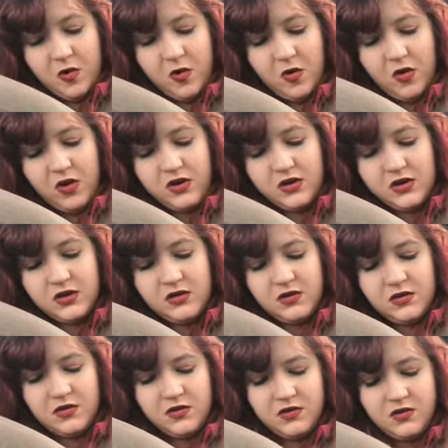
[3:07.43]

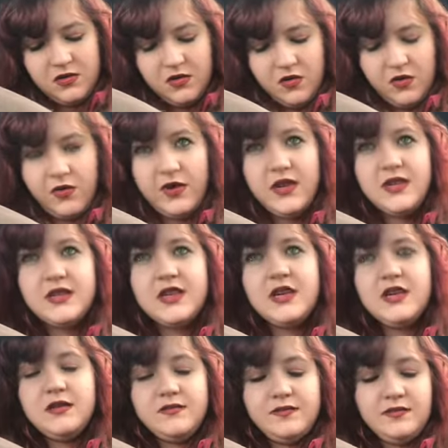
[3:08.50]

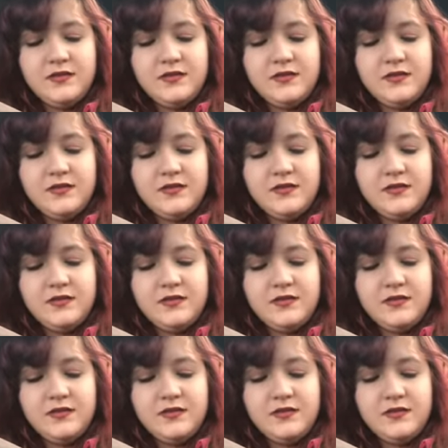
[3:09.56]
Orza.